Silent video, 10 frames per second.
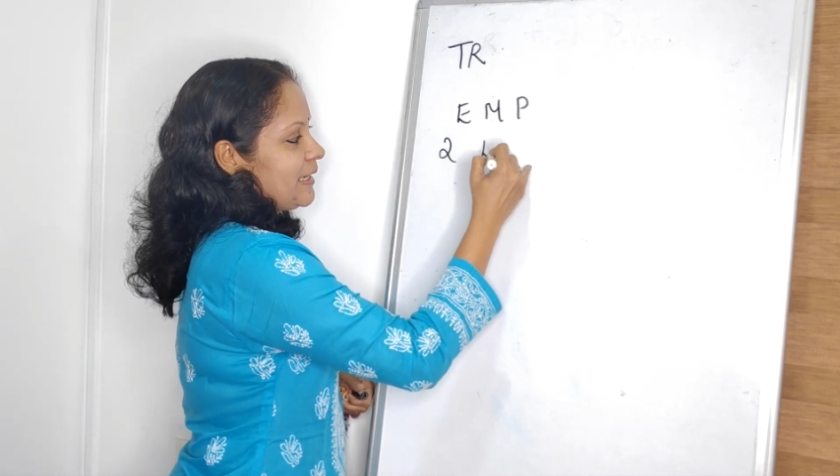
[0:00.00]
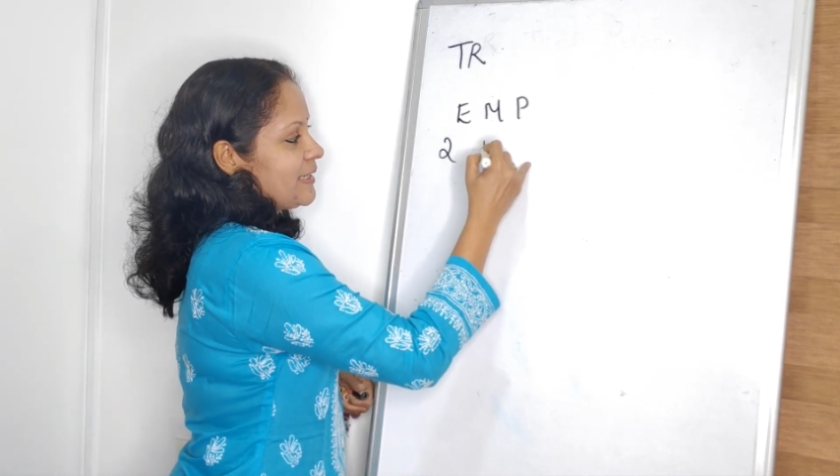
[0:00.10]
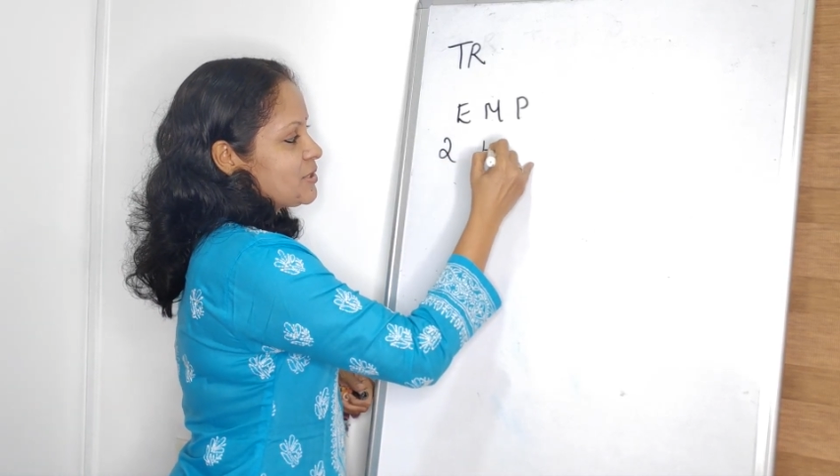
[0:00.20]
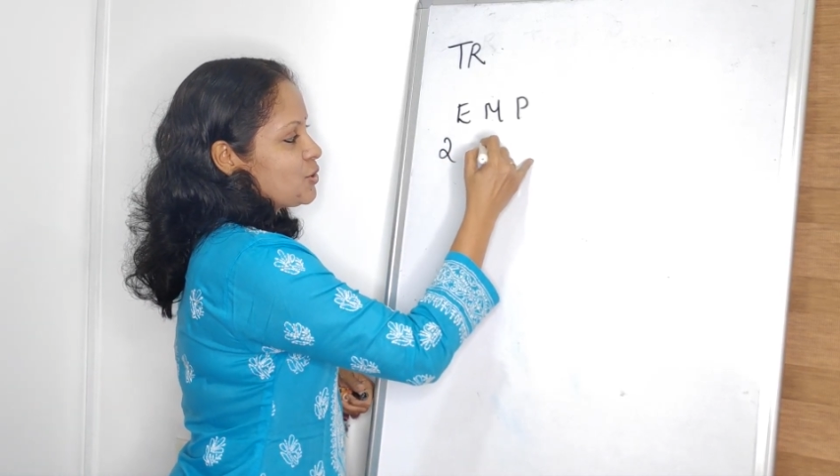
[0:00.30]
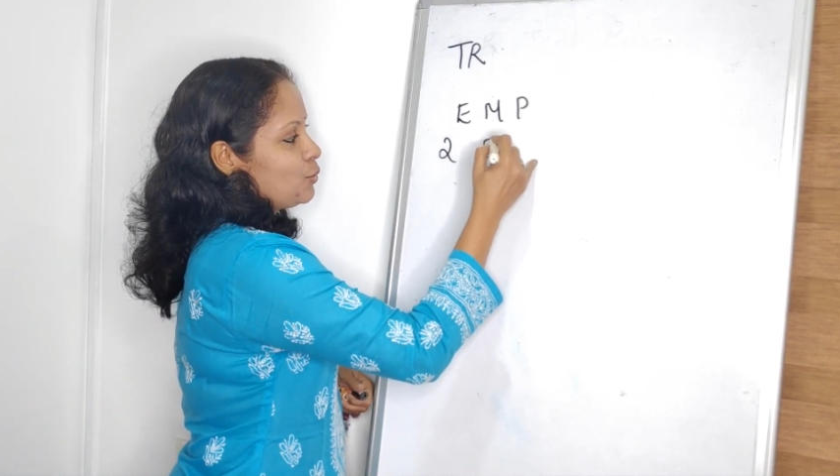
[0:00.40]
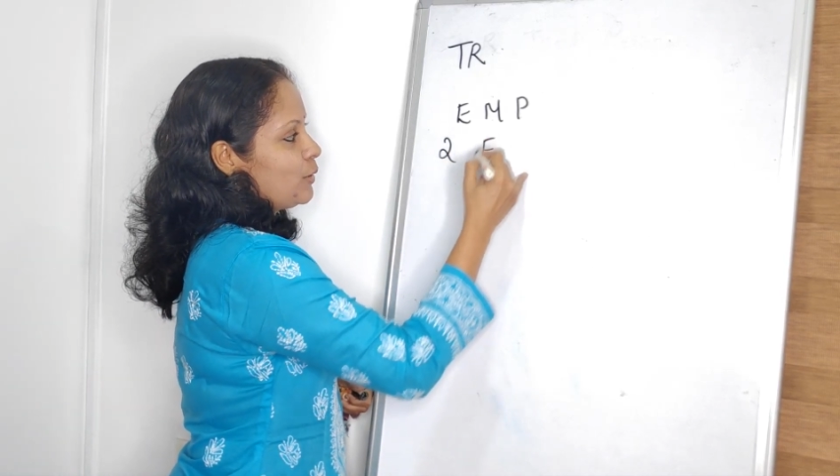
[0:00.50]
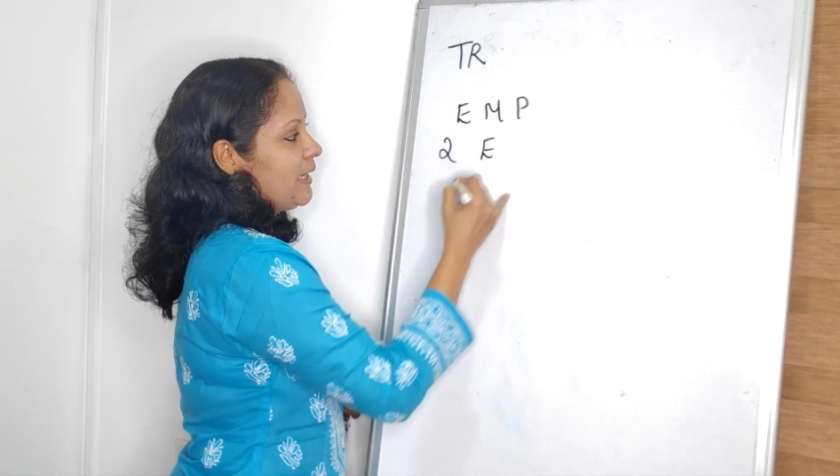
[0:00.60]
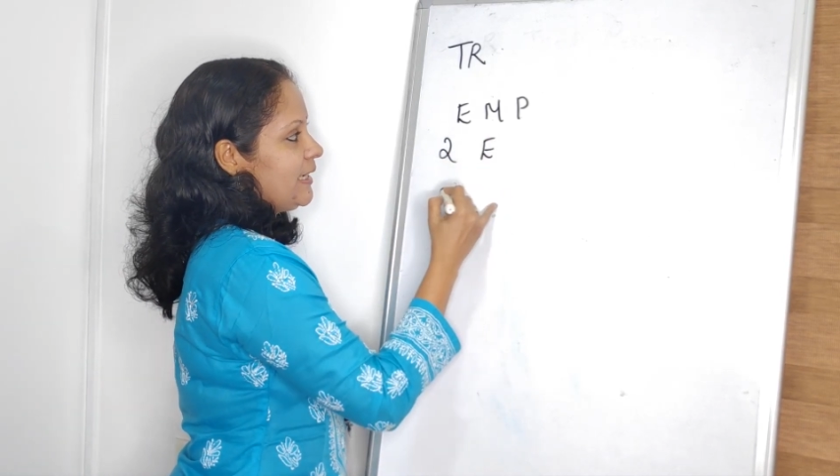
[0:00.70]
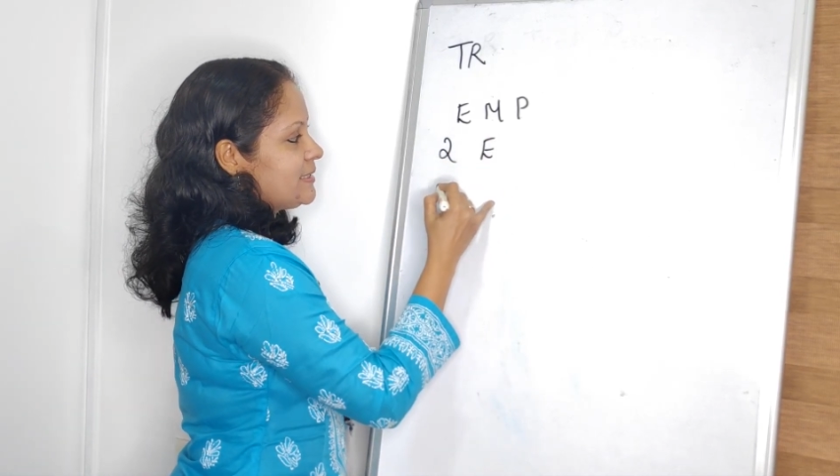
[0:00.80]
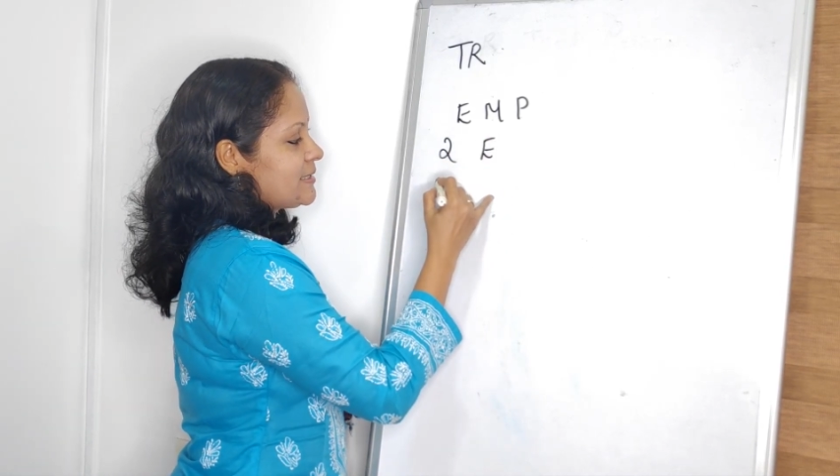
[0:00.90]
like 2
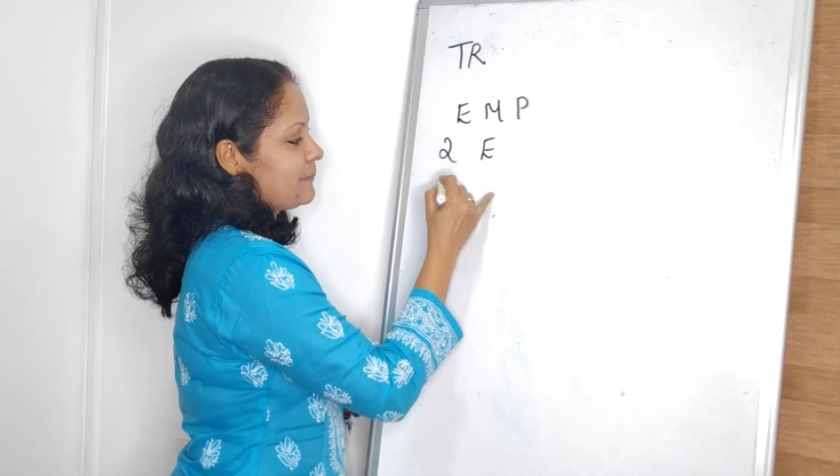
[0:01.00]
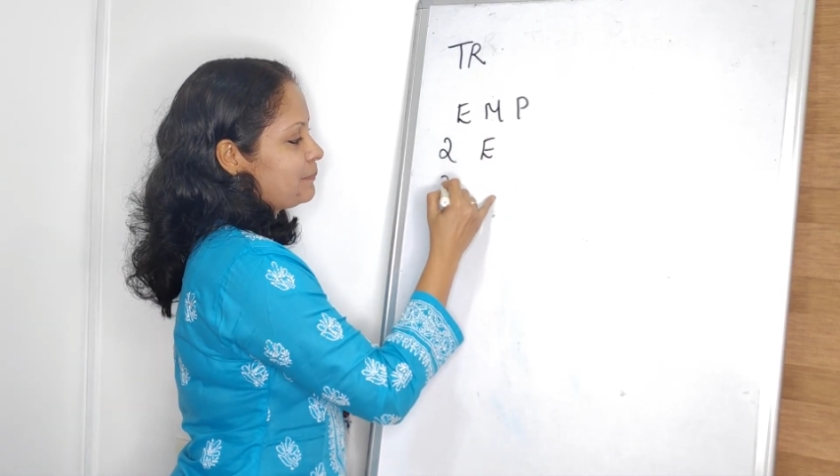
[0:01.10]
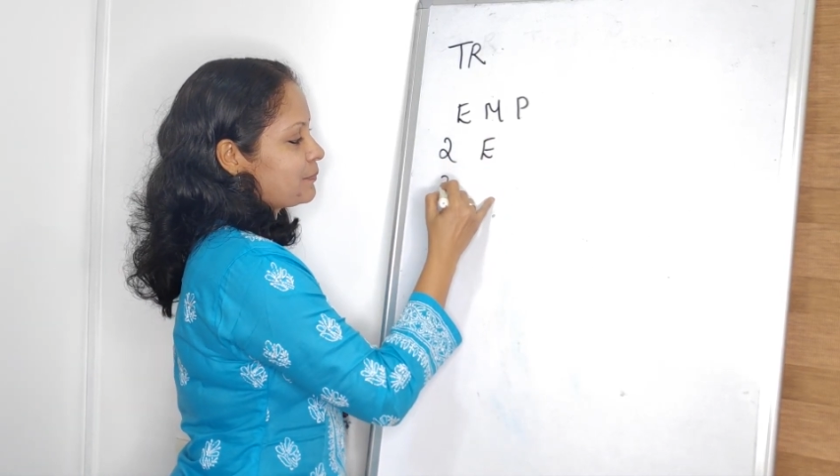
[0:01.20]
E's,